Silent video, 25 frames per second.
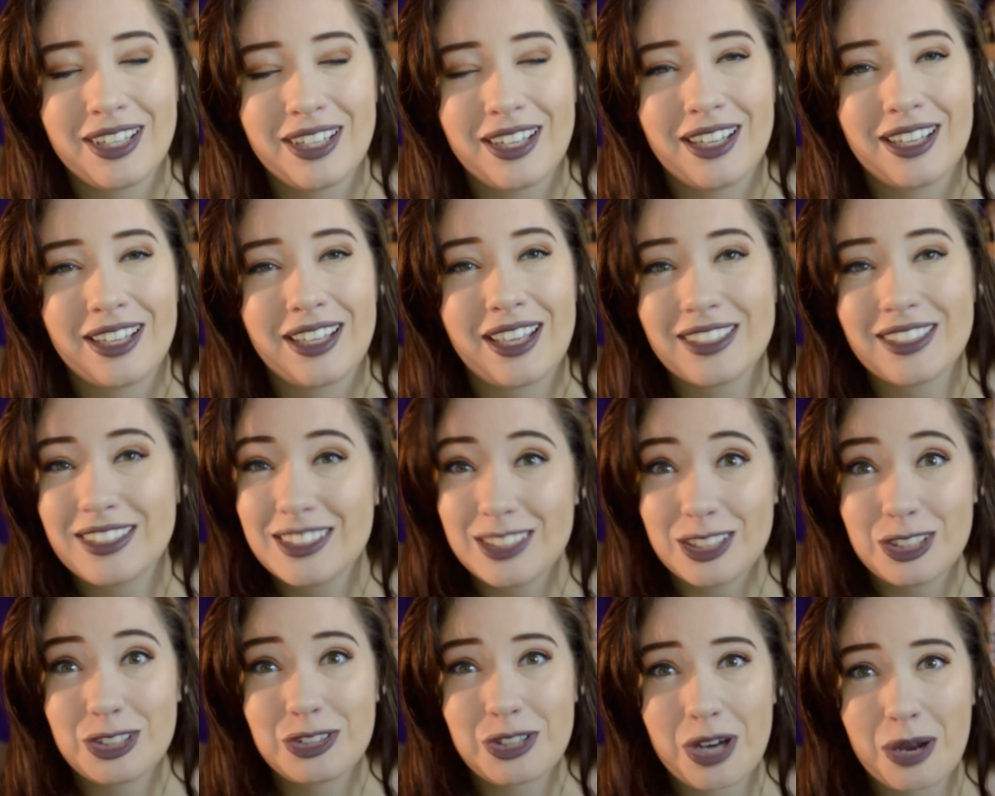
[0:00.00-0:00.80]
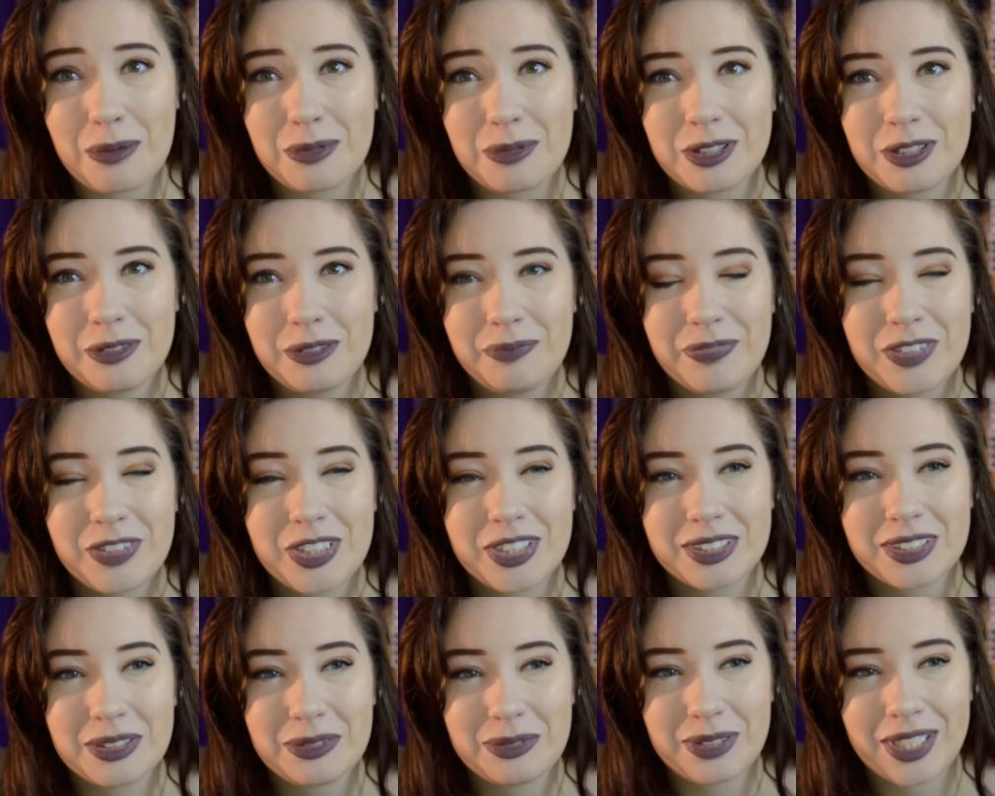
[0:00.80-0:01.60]
gets into trouble.
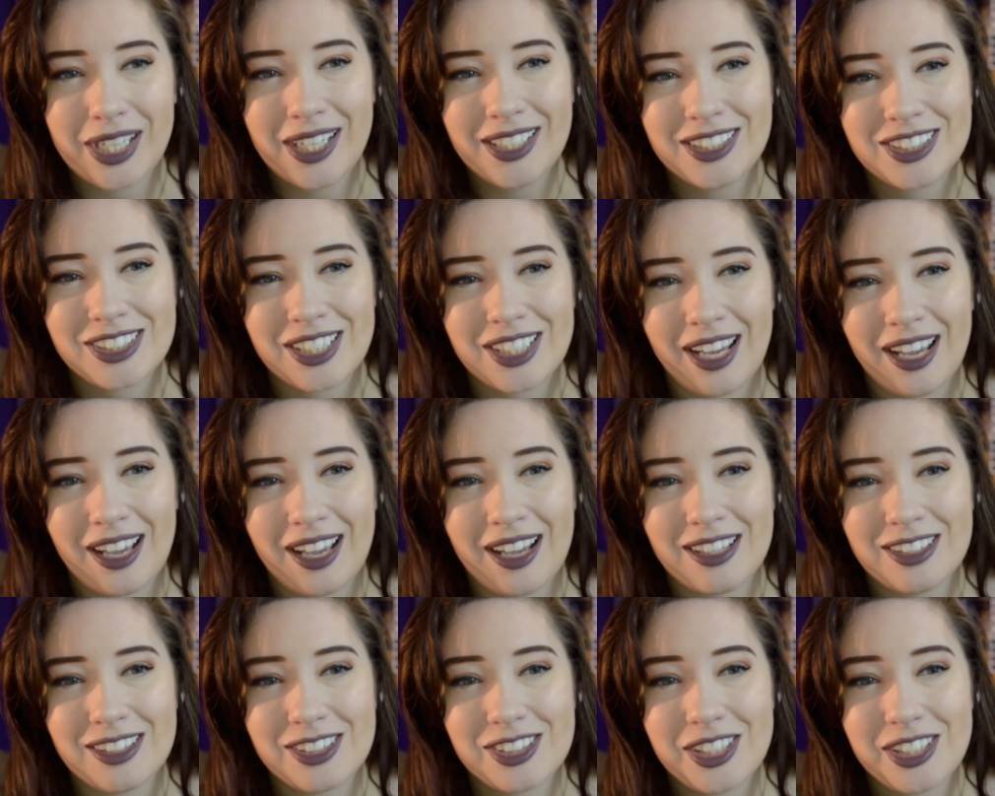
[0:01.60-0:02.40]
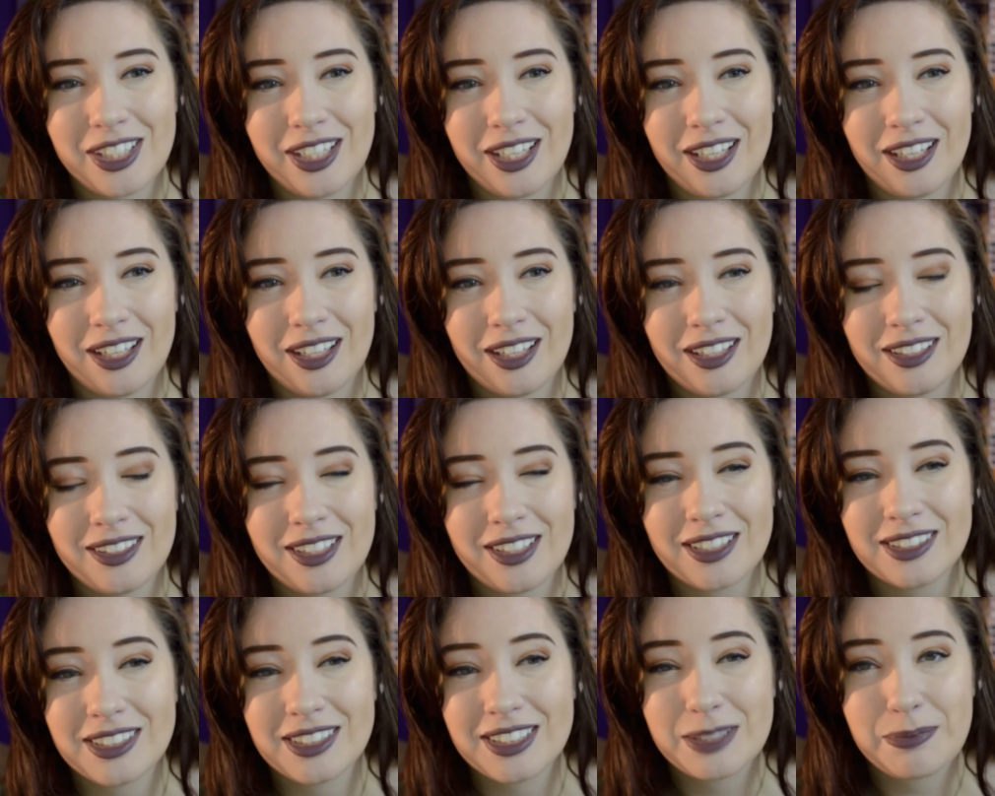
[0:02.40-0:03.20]
She's a witch, and she
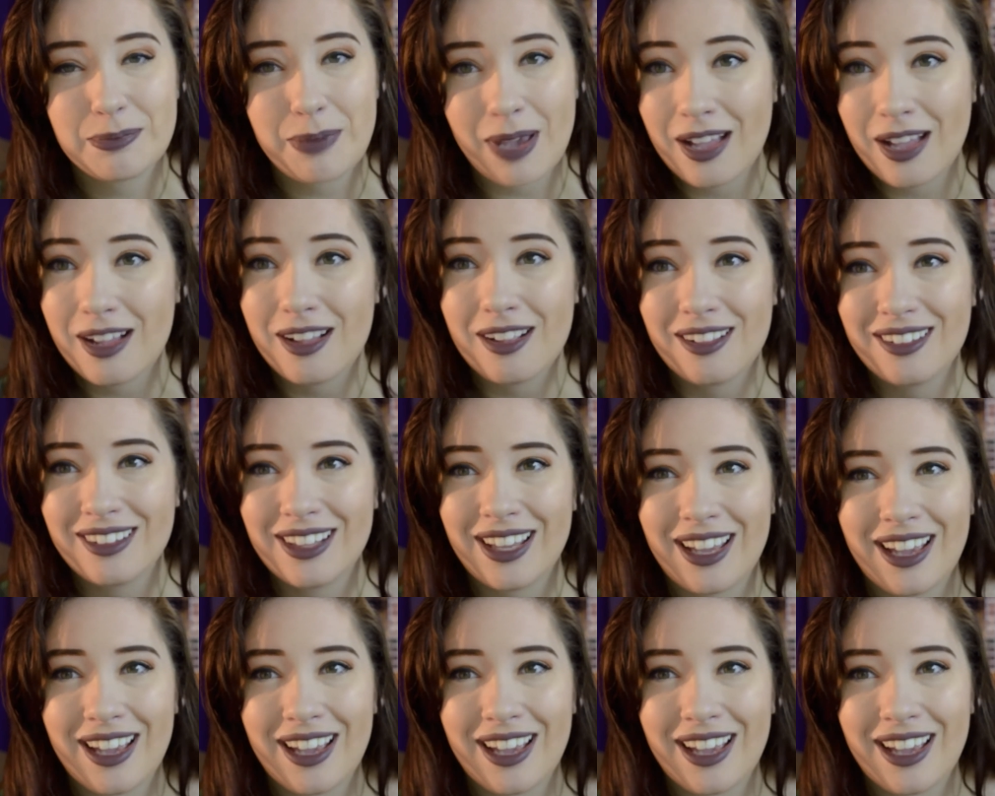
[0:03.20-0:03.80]
does a spell,